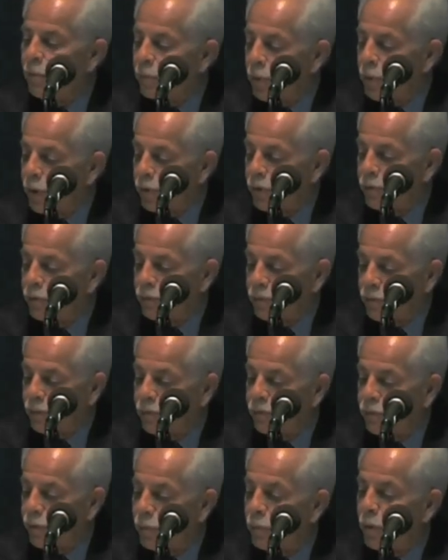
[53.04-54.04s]
for
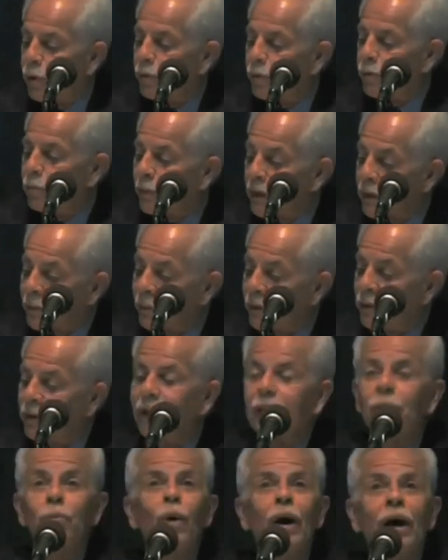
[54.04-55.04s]
both people
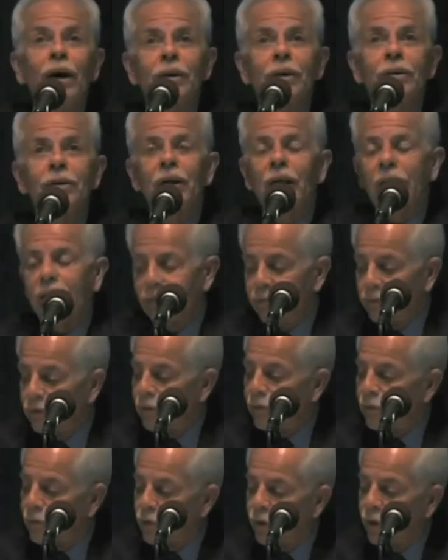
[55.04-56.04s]
and wildlife,
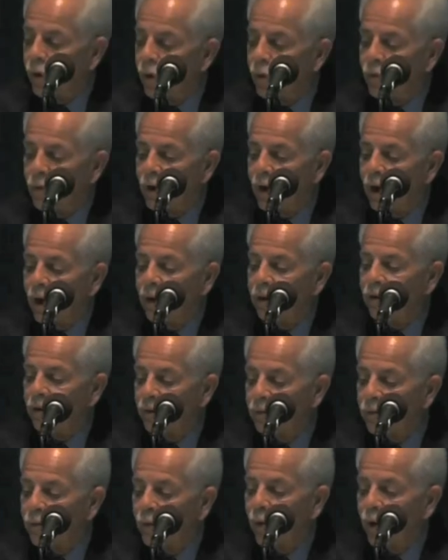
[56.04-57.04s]
for over
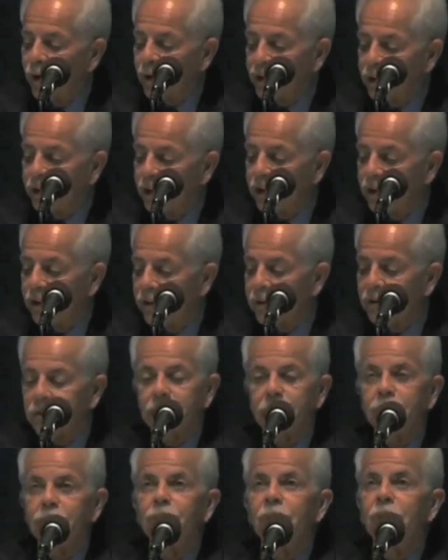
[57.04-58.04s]
140 years.
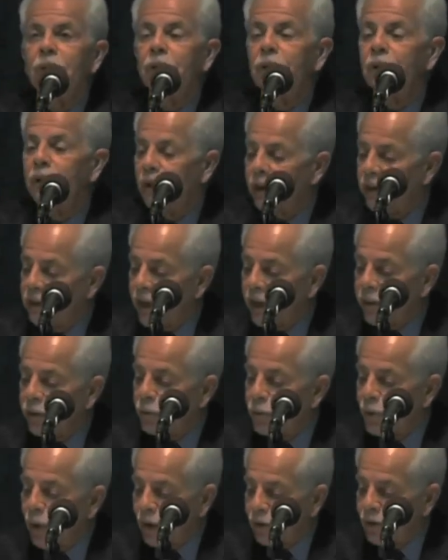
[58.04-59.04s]

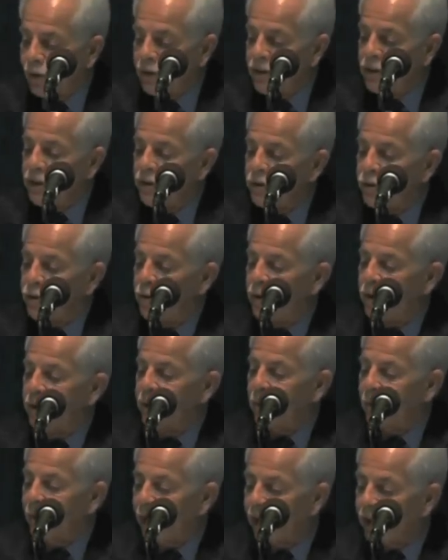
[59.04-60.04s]
Yet throughout its history,
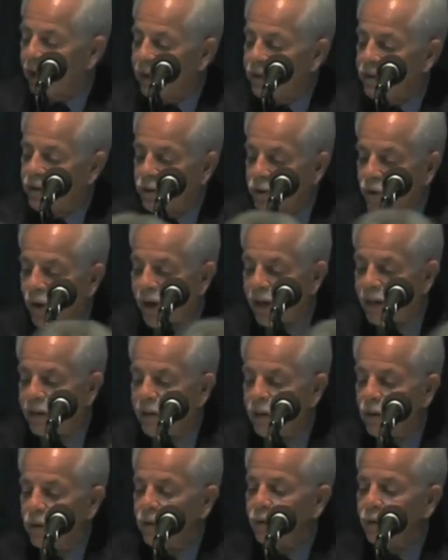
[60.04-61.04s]
the park has
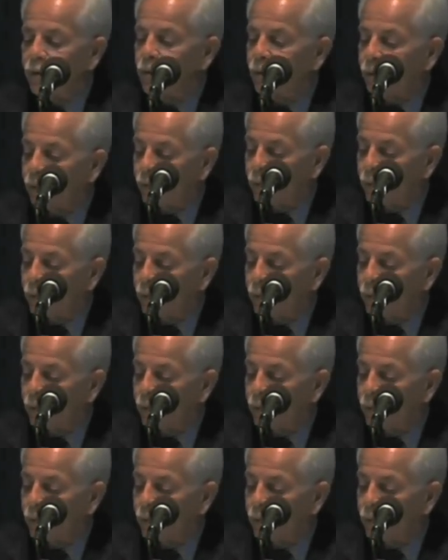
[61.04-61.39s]
attracted those who